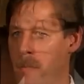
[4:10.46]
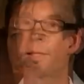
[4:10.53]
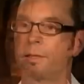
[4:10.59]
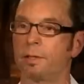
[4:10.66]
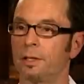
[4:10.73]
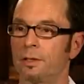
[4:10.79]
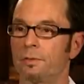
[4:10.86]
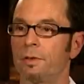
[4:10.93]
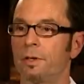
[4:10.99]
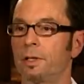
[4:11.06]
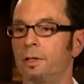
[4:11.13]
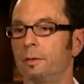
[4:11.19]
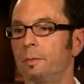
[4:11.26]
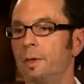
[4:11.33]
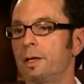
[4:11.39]
I think it's very
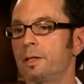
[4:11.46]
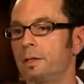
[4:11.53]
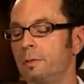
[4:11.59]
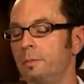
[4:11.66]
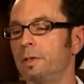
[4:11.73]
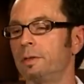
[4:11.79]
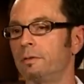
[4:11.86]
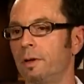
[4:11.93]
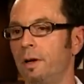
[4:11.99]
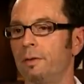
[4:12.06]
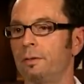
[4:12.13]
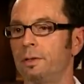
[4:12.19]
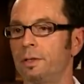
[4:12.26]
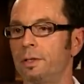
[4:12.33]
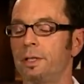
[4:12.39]
good medicine to be
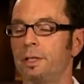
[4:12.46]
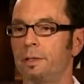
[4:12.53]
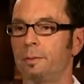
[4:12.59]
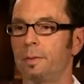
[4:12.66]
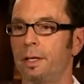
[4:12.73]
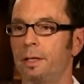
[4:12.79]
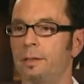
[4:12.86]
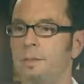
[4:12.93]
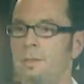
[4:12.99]
involved in the TMA.